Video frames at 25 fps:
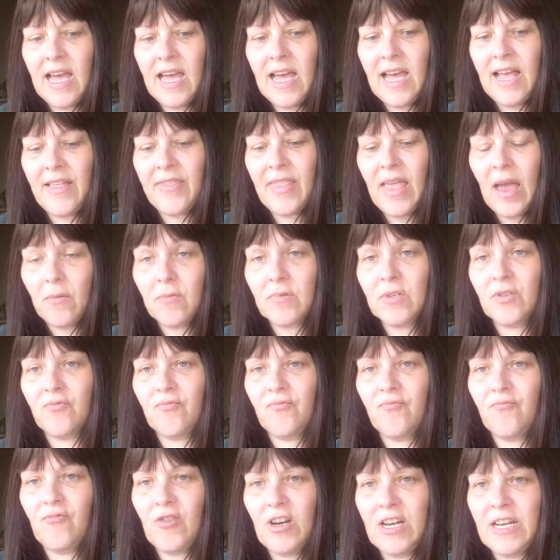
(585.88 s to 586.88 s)
and that was
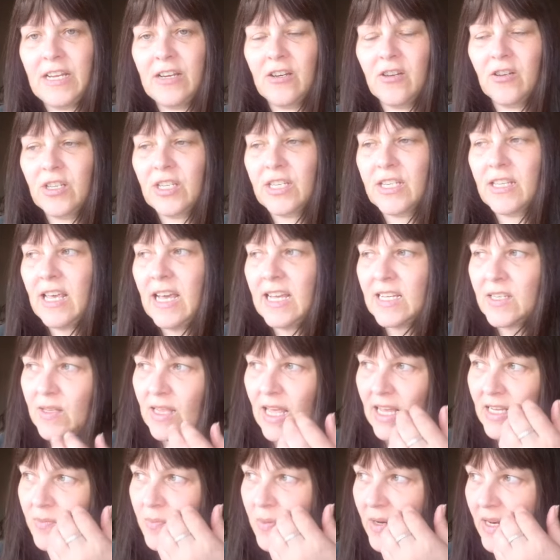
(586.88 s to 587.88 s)
really good. So
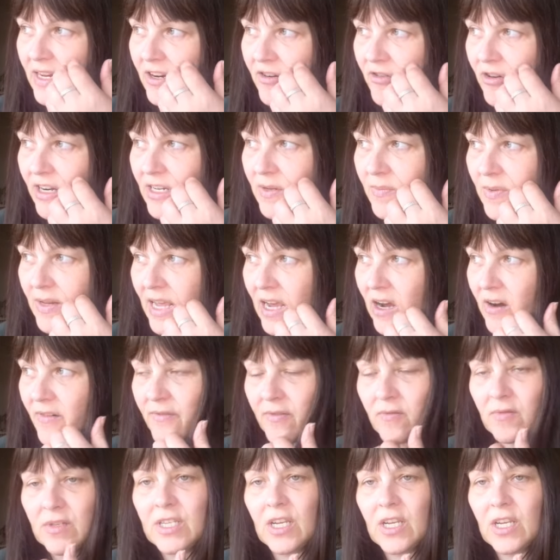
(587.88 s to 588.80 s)
that's been incredibly helpful.